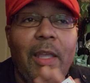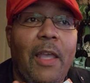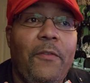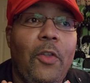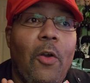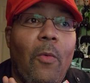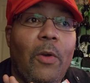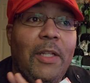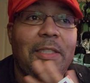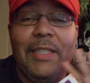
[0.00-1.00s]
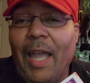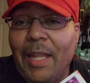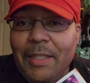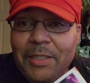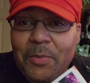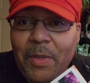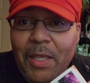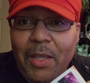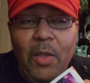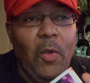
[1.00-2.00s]
If you don't want to challenge
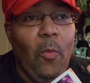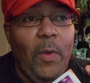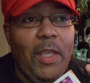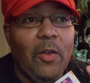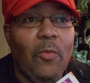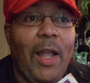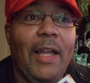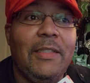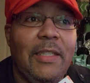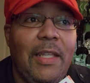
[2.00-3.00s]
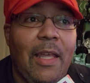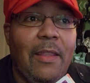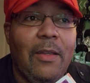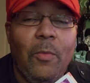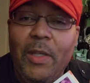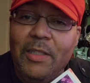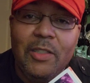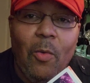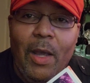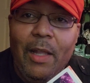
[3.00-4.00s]
me, we can ride together. We could
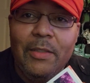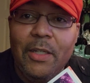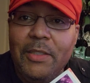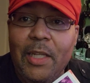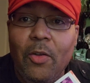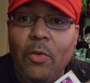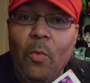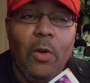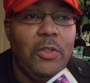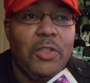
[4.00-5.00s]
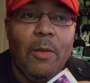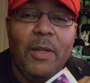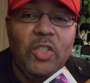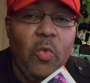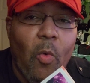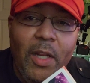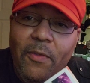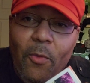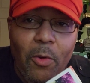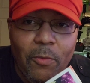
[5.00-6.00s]
squad out there and take on the world. You're talking about
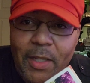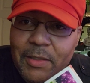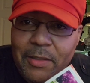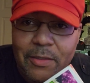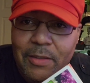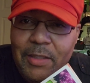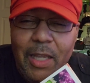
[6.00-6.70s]
24 racers.